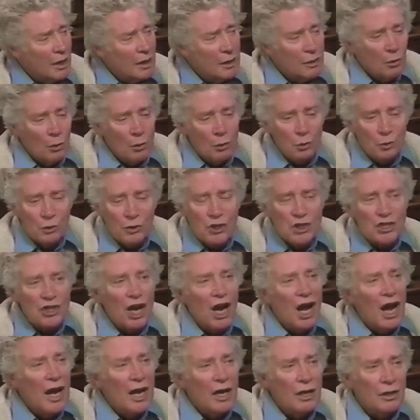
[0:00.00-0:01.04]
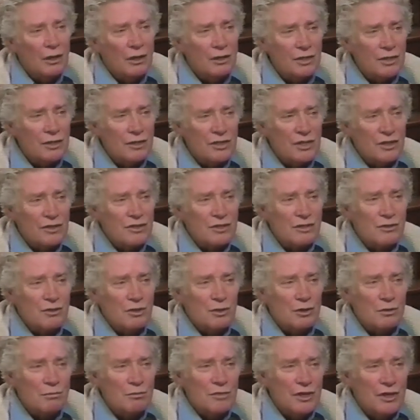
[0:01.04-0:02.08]
own child. It just
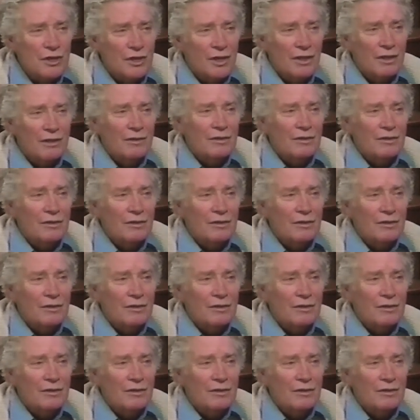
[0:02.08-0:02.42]
couldn't be done.